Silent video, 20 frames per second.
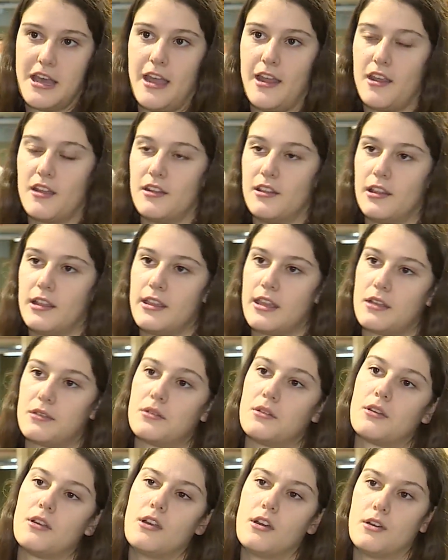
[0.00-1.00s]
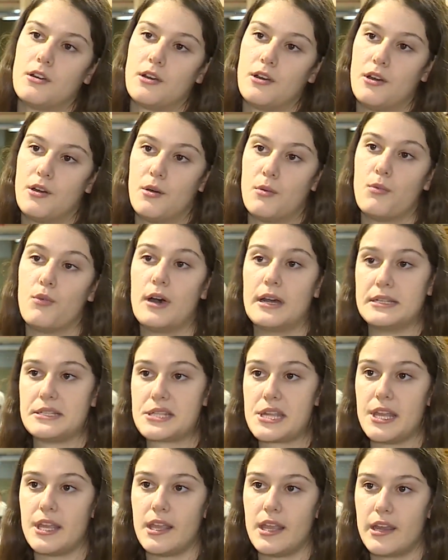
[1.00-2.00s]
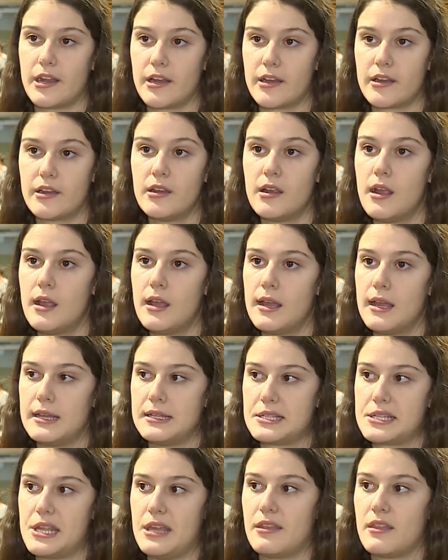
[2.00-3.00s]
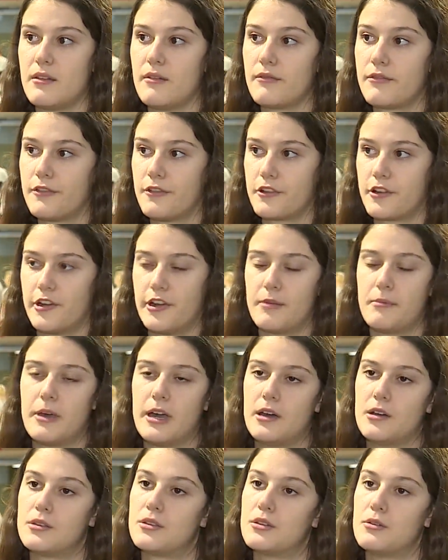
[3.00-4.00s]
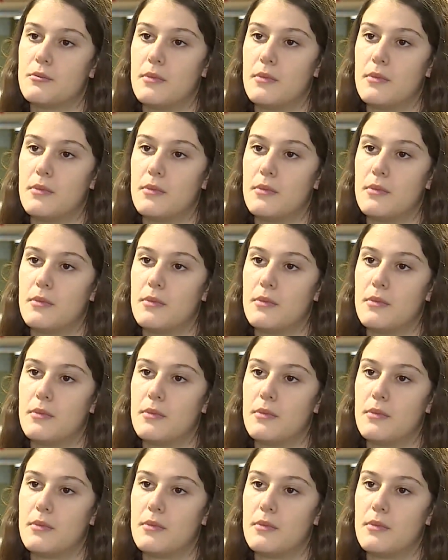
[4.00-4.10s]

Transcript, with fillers: I only get to go home once a year and see them for about two